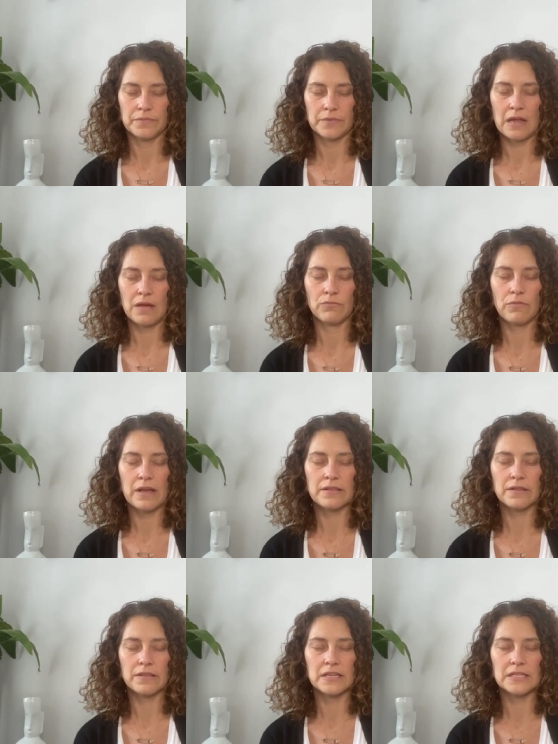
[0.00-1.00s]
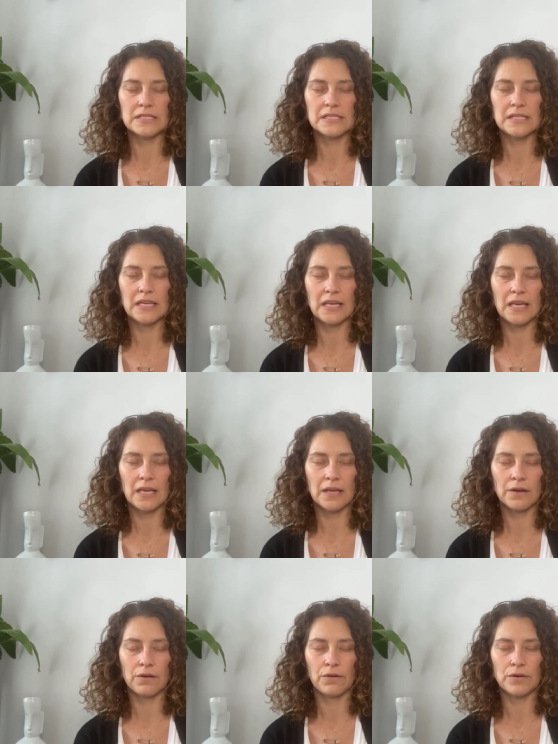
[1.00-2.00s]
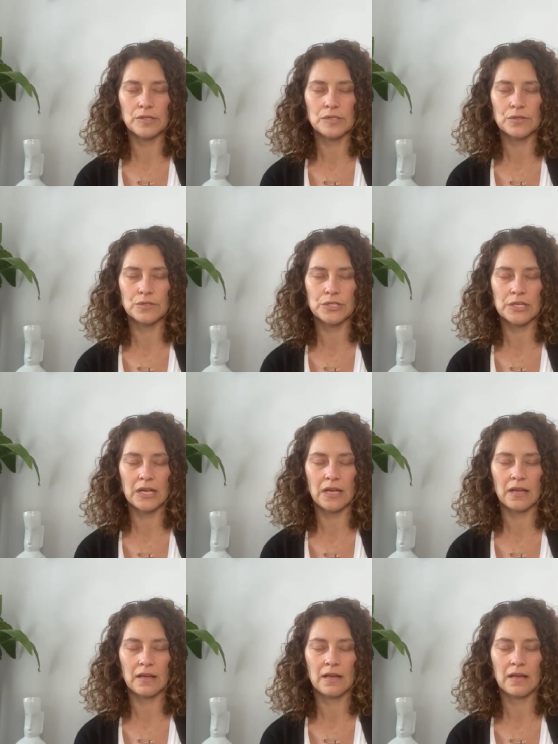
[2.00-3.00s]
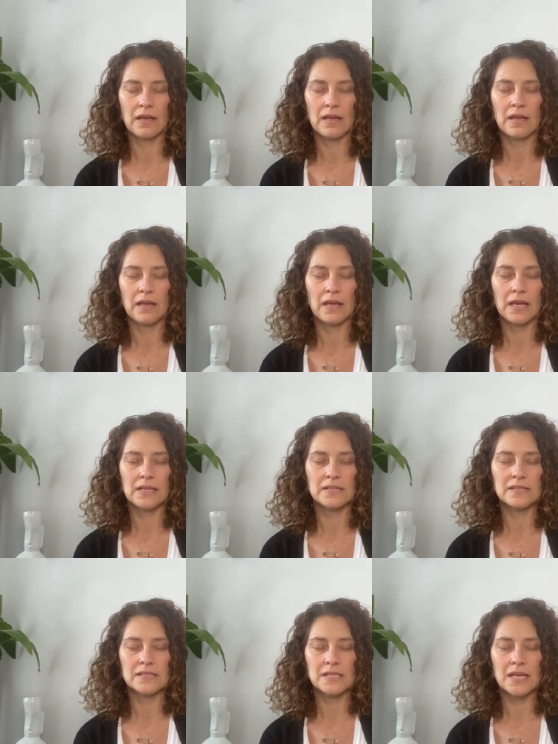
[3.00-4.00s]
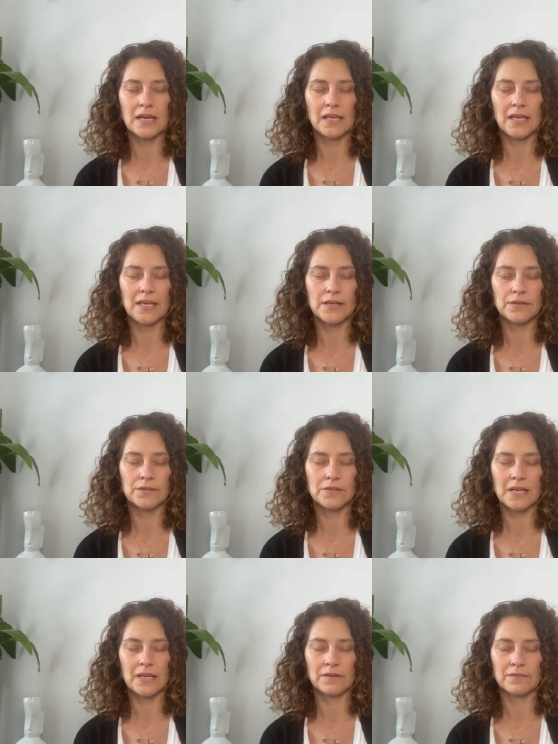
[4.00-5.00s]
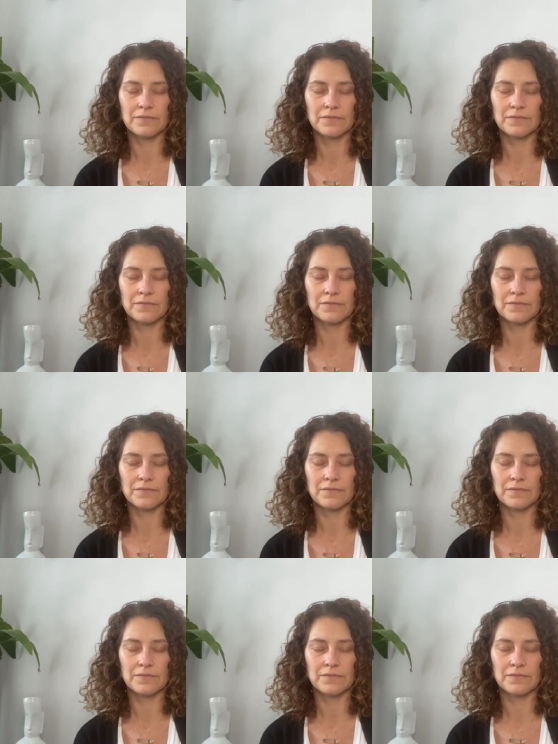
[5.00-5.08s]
And rather than seeking or searching, instead yielding.